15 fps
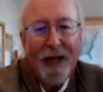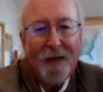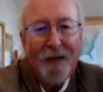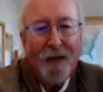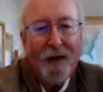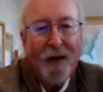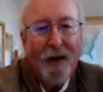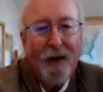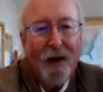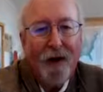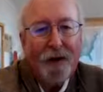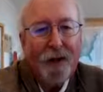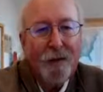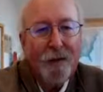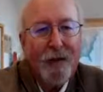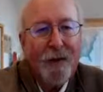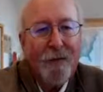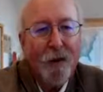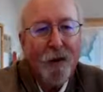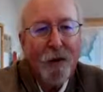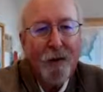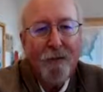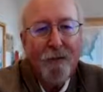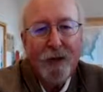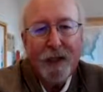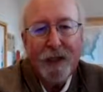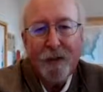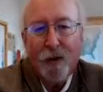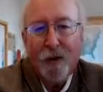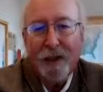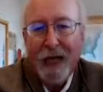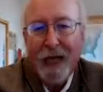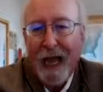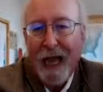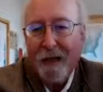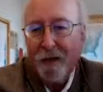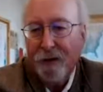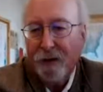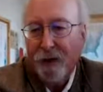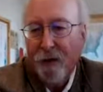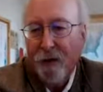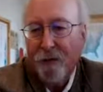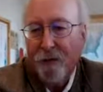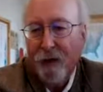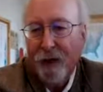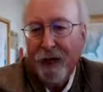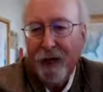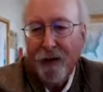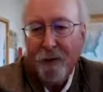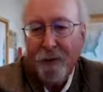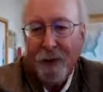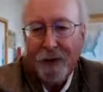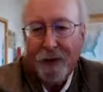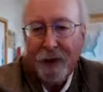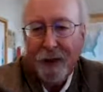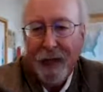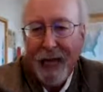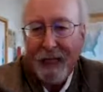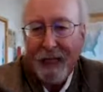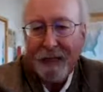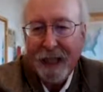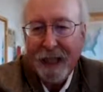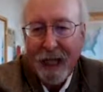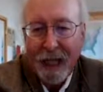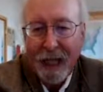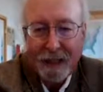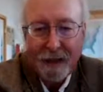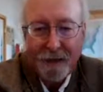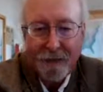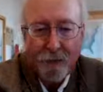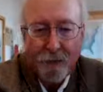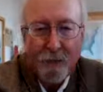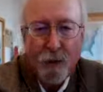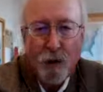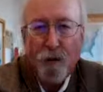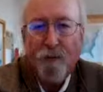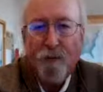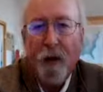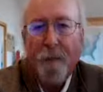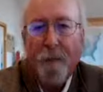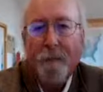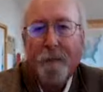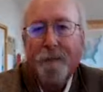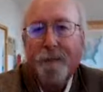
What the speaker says: there should be more visible sackungs over here, but the landslides have removed them.